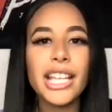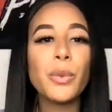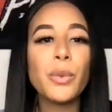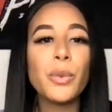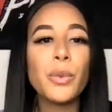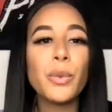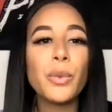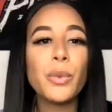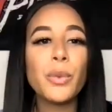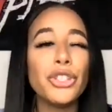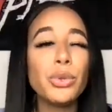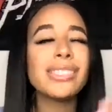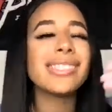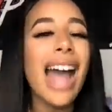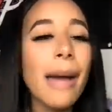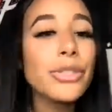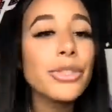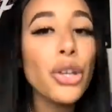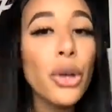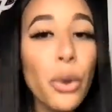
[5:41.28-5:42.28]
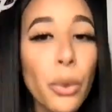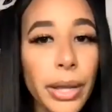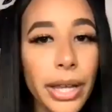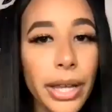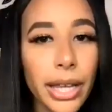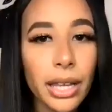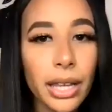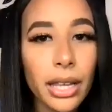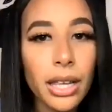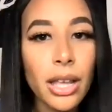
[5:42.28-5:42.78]
is when you
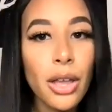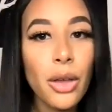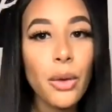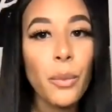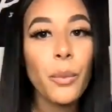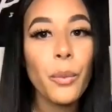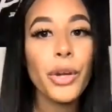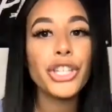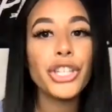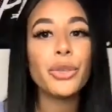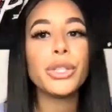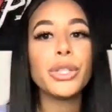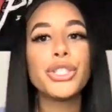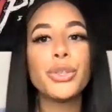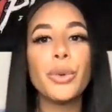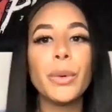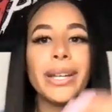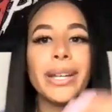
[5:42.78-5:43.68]
stop doing what you were